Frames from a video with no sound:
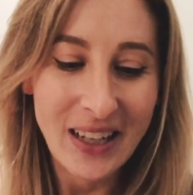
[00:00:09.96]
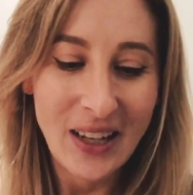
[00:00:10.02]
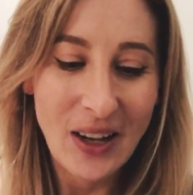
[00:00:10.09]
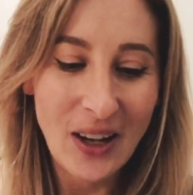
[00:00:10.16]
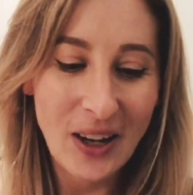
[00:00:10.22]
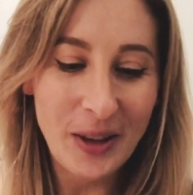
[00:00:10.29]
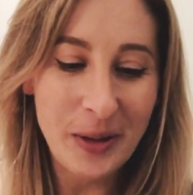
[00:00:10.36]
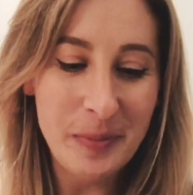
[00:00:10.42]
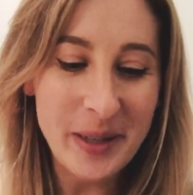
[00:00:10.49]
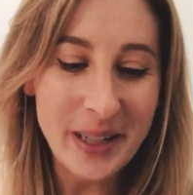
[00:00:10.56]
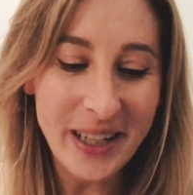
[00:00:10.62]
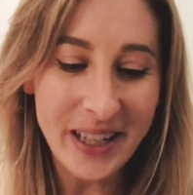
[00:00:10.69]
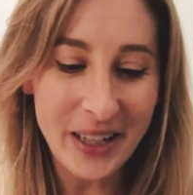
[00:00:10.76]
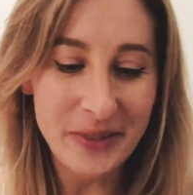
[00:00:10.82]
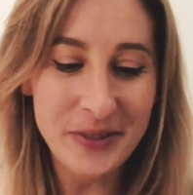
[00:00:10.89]
at the
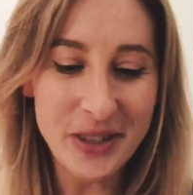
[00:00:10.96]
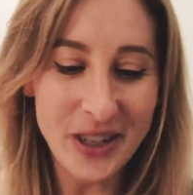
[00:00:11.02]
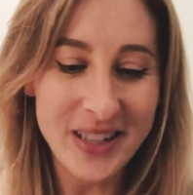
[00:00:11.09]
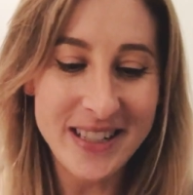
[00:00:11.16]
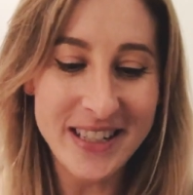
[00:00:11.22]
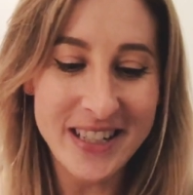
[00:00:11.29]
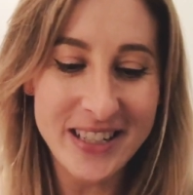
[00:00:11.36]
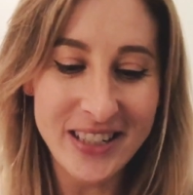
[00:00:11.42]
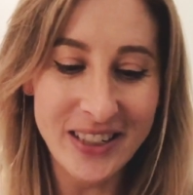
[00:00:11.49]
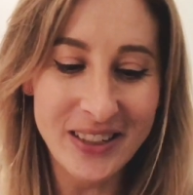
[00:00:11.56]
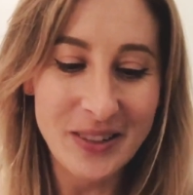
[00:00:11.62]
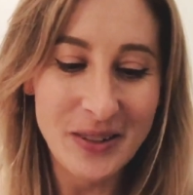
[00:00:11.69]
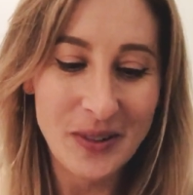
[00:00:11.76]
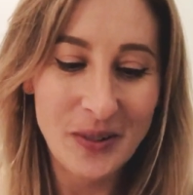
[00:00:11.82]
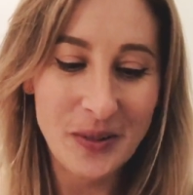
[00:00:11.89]
beginning of
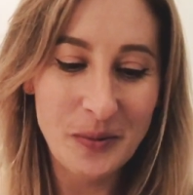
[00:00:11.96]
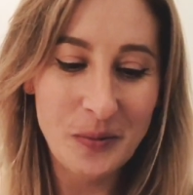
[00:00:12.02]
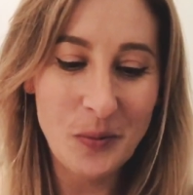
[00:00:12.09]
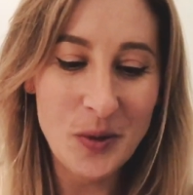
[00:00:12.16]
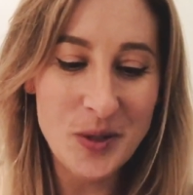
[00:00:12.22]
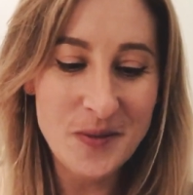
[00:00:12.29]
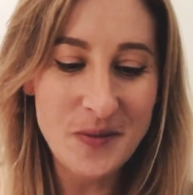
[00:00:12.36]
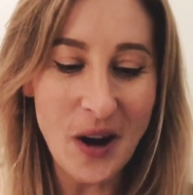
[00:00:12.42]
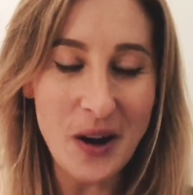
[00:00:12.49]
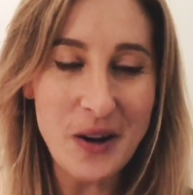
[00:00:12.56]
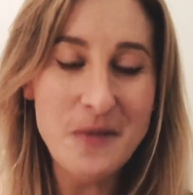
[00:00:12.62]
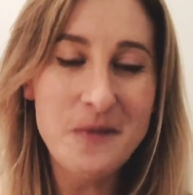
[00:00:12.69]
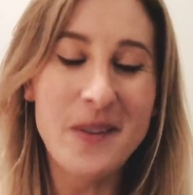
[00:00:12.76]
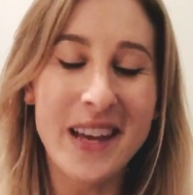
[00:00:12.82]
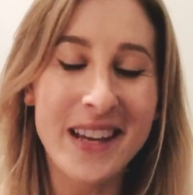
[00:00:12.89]
transition was very
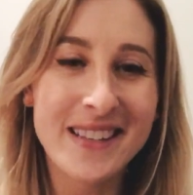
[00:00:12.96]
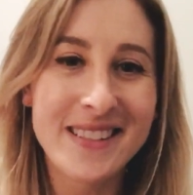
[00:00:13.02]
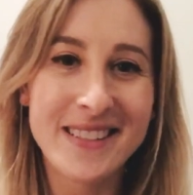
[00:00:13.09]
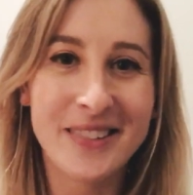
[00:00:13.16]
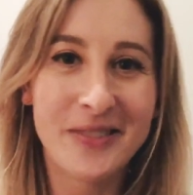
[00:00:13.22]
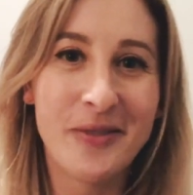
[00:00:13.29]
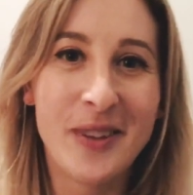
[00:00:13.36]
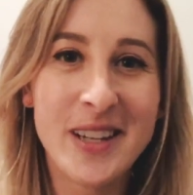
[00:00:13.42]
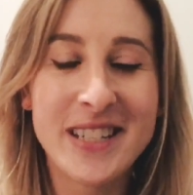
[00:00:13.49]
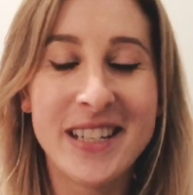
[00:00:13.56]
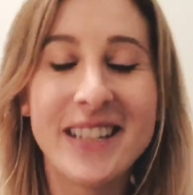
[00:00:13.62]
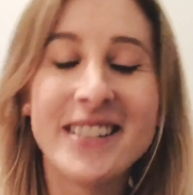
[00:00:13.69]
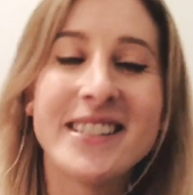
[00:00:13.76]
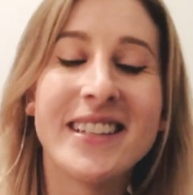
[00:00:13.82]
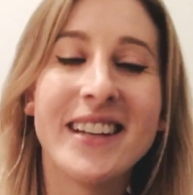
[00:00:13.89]
fixed and
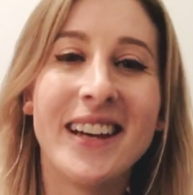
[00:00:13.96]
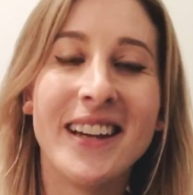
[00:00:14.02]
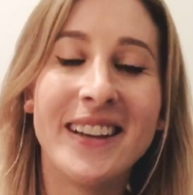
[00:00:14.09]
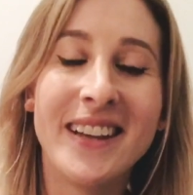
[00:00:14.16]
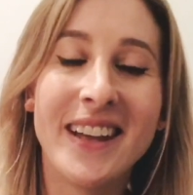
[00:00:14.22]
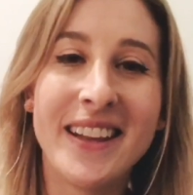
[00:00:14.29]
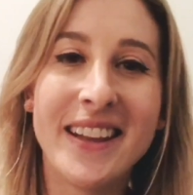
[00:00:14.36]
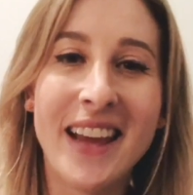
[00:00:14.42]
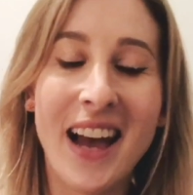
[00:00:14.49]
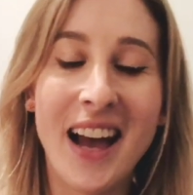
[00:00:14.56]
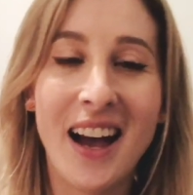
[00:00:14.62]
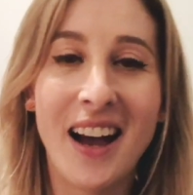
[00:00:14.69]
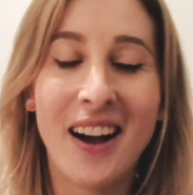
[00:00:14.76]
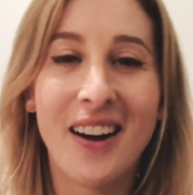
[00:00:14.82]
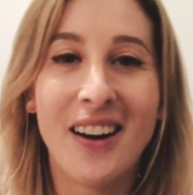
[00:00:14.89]
rigid, and
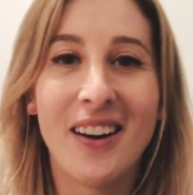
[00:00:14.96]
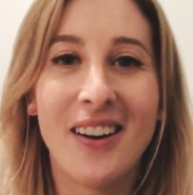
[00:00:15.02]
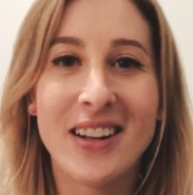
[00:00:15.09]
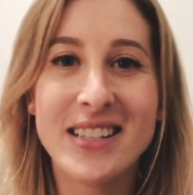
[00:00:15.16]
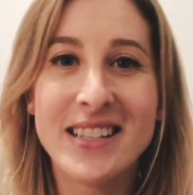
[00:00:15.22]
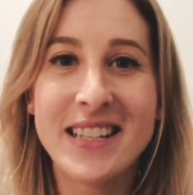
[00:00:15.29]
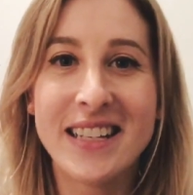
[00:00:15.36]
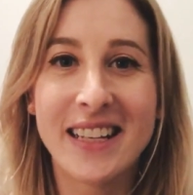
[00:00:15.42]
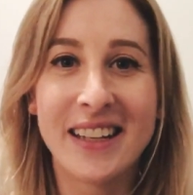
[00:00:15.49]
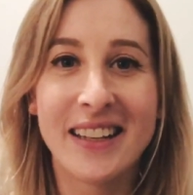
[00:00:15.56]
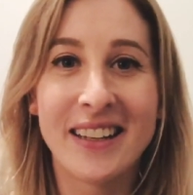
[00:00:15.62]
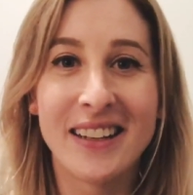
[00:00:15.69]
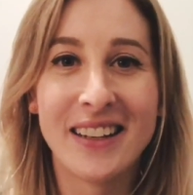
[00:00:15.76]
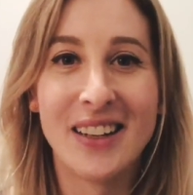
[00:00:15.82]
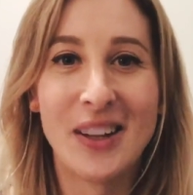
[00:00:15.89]
that
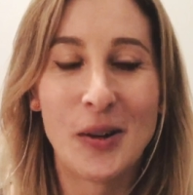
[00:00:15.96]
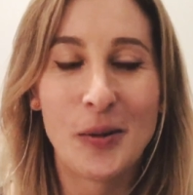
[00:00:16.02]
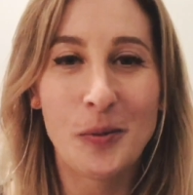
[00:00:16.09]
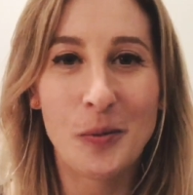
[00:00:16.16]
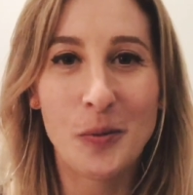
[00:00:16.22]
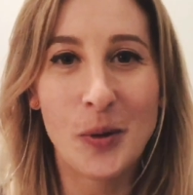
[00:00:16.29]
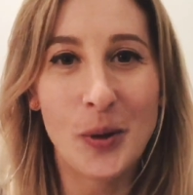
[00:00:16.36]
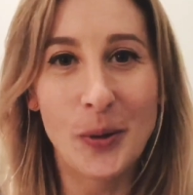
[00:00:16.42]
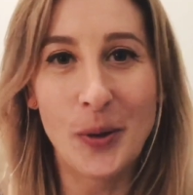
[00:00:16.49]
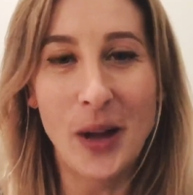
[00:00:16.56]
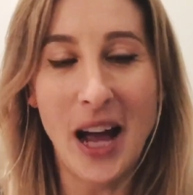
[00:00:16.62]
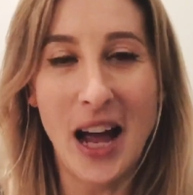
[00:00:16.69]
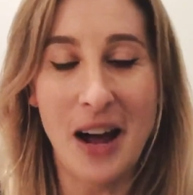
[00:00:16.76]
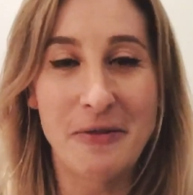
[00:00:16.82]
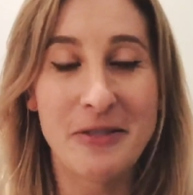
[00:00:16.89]
idea will
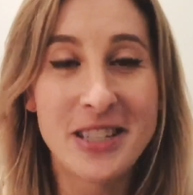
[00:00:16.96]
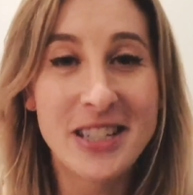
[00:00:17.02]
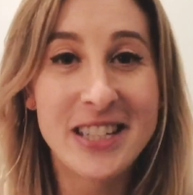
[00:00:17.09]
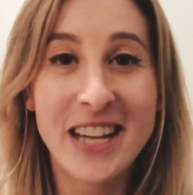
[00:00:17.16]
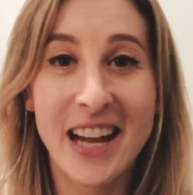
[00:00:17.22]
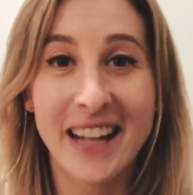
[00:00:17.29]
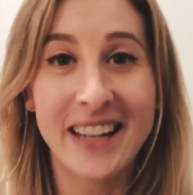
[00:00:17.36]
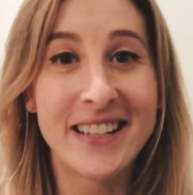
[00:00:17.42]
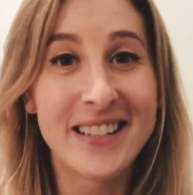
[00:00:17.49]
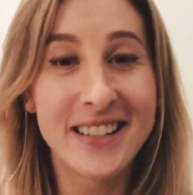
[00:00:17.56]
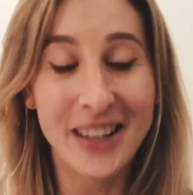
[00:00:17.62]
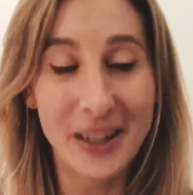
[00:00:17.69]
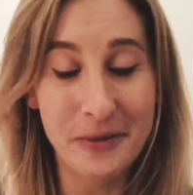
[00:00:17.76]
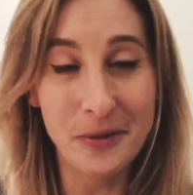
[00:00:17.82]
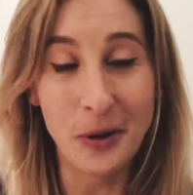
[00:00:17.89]
have to change
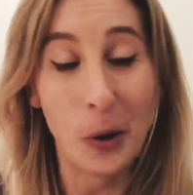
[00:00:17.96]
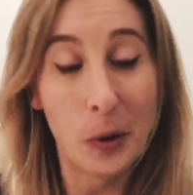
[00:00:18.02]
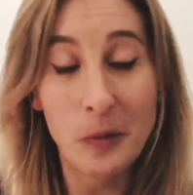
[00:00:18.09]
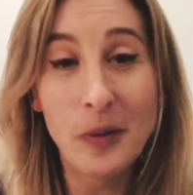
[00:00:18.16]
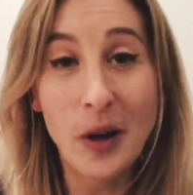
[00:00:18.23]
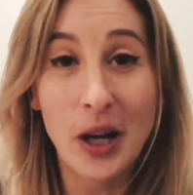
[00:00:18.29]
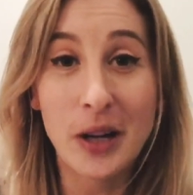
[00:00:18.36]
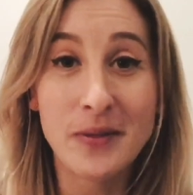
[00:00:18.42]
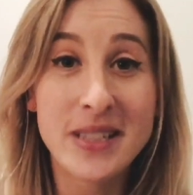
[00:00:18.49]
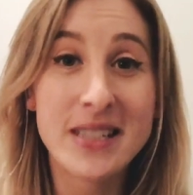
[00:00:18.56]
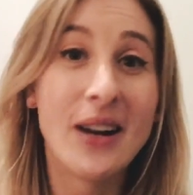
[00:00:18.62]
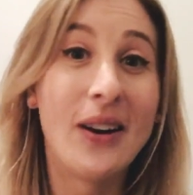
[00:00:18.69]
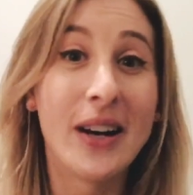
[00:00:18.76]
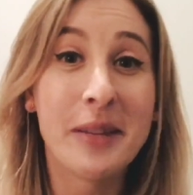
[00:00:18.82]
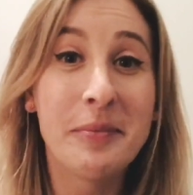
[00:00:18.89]
and evolve over
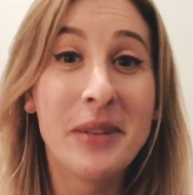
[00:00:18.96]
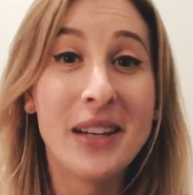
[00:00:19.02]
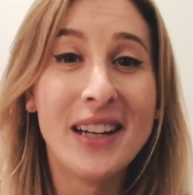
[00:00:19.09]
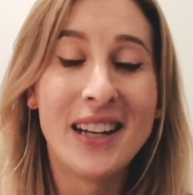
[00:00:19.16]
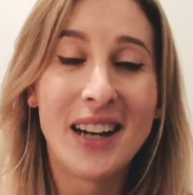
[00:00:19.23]
time.